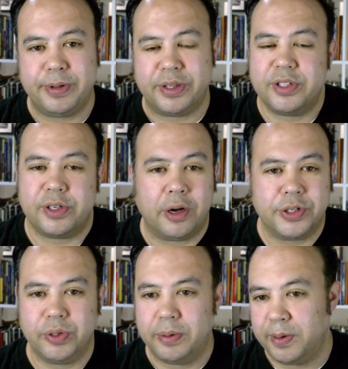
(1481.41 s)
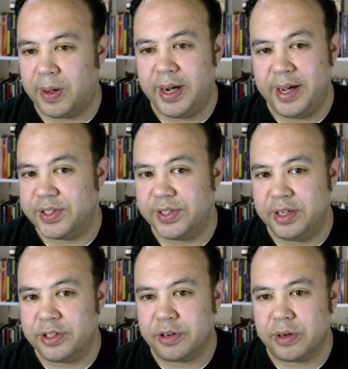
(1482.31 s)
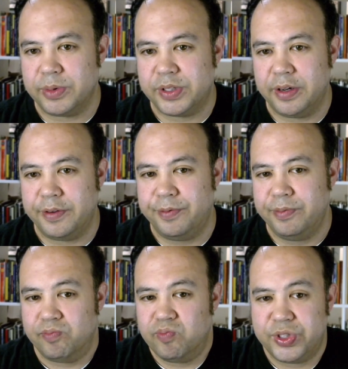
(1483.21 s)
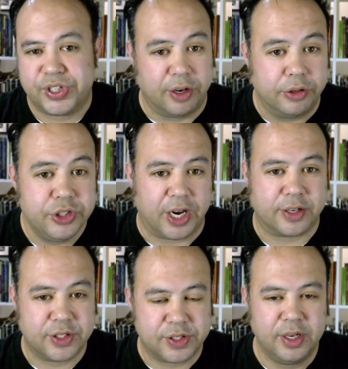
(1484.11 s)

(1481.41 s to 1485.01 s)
but this also applies in terms of skill checks.